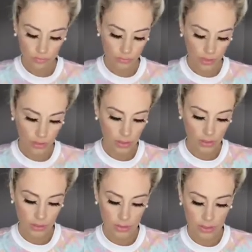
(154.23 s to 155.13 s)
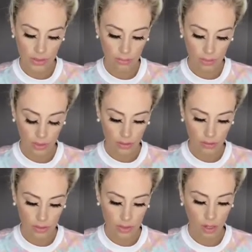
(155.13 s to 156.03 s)
and then I'll do the same thing on the
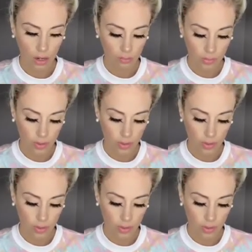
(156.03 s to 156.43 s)
top,